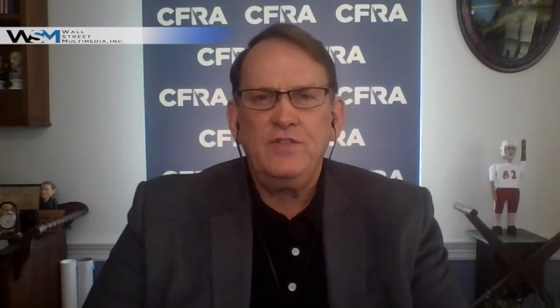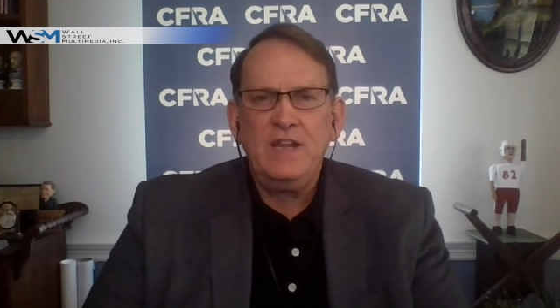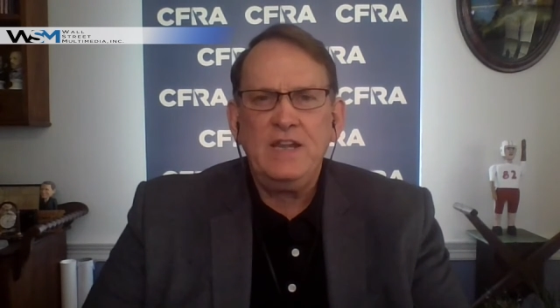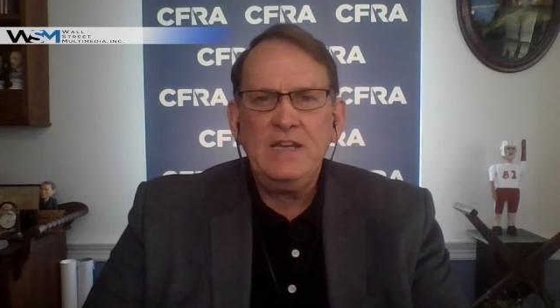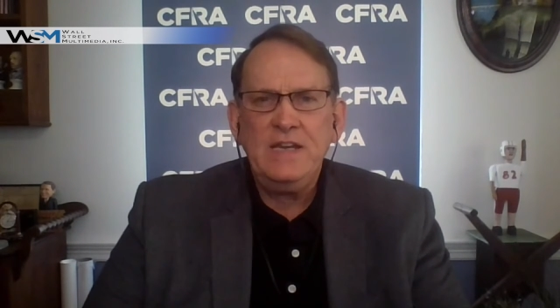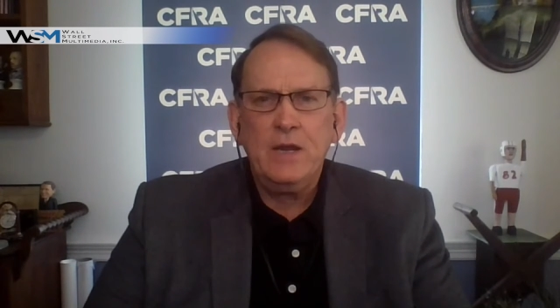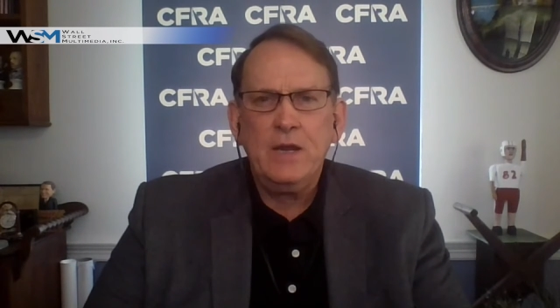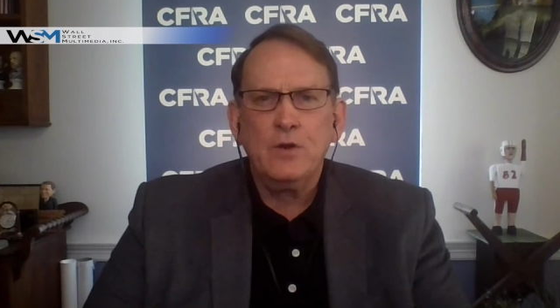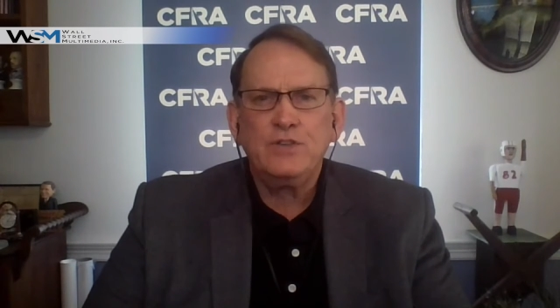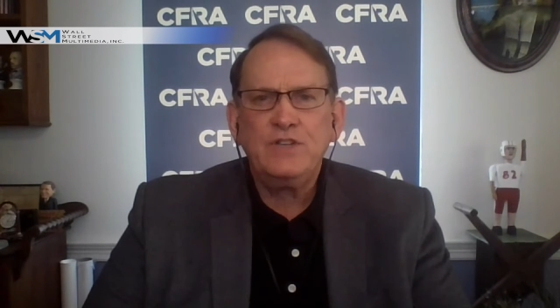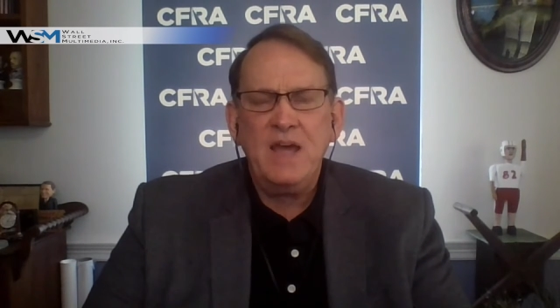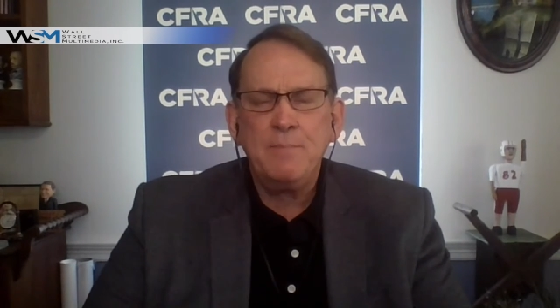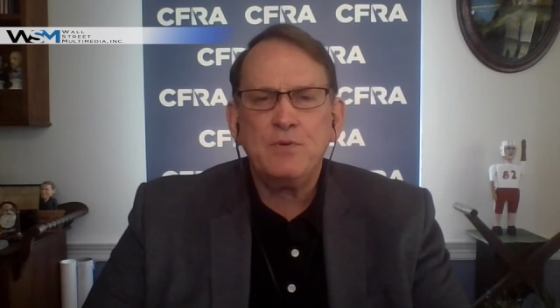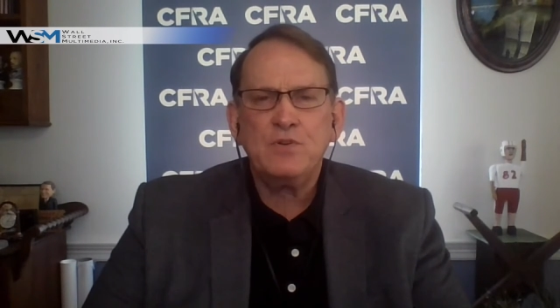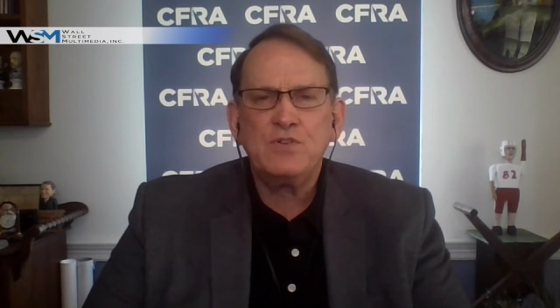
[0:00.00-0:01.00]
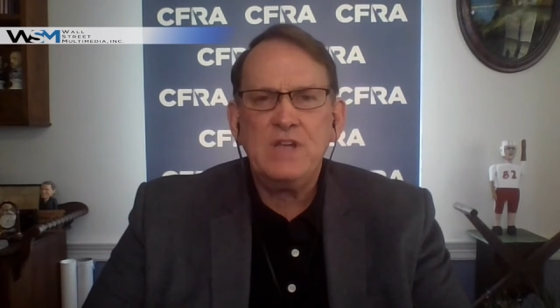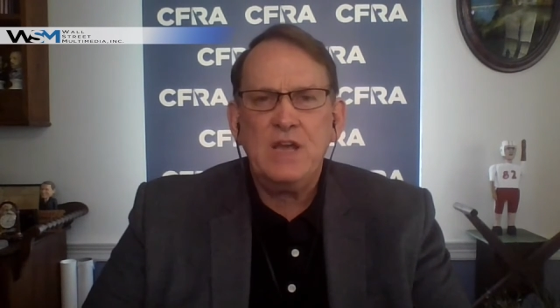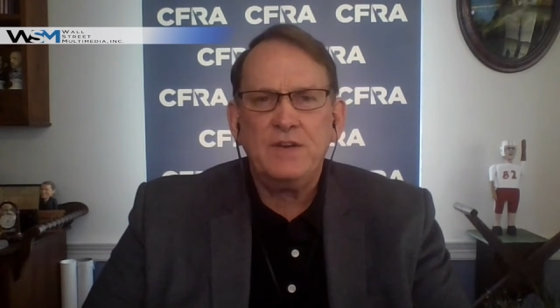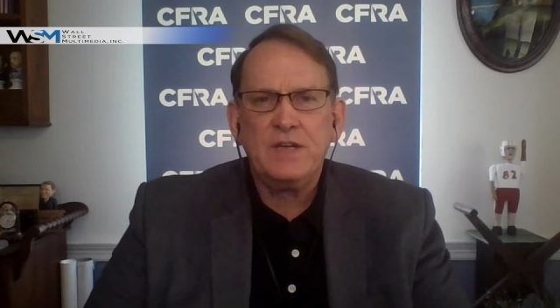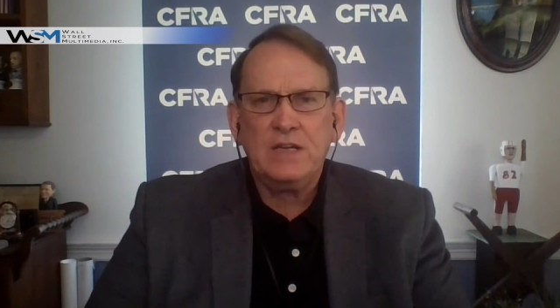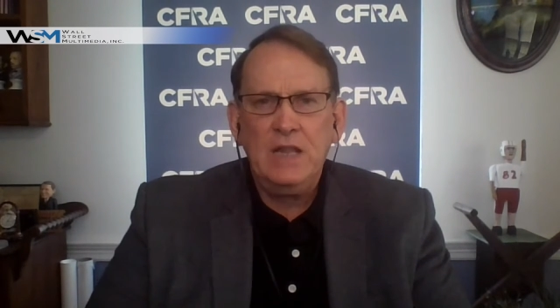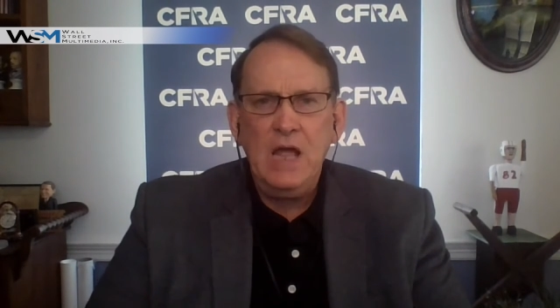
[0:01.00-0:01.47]
the near
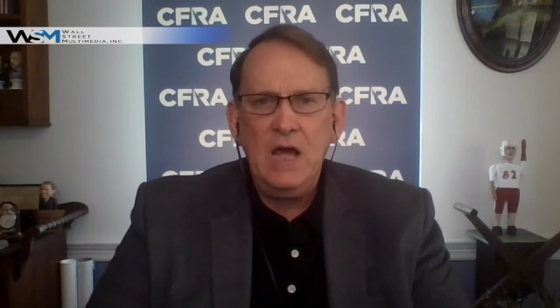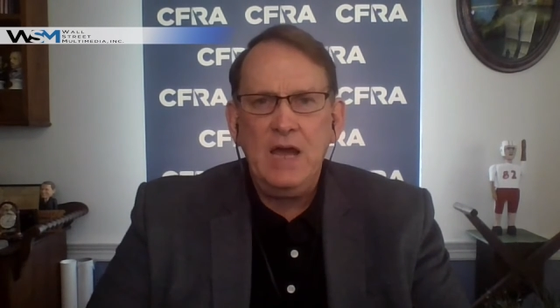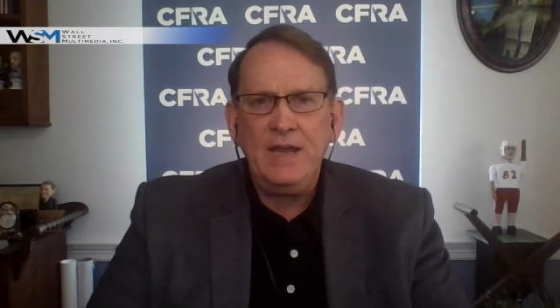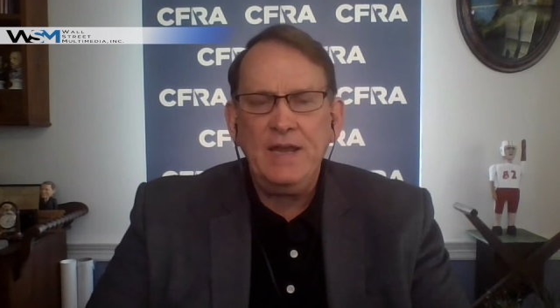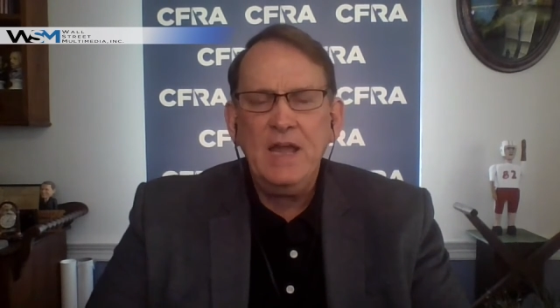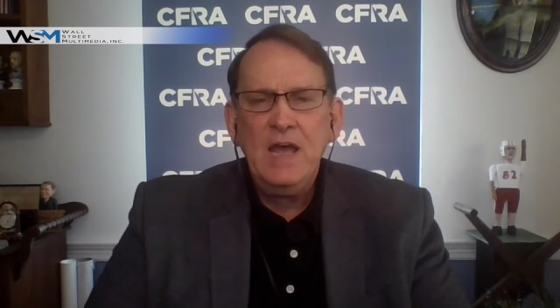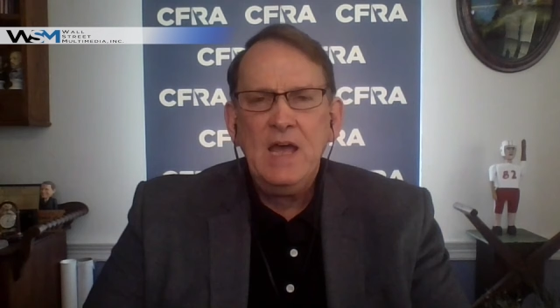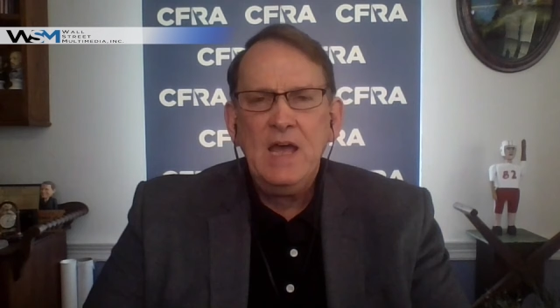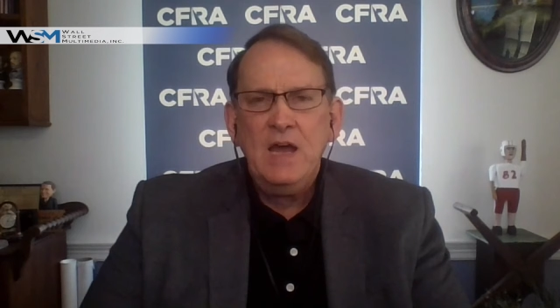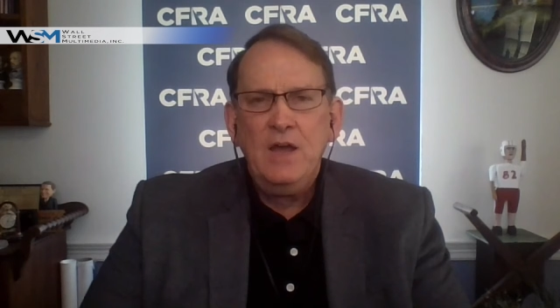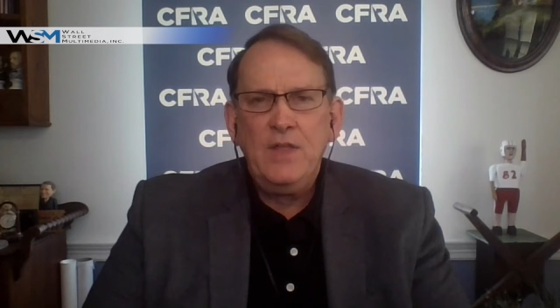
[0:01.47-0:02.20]
10% decline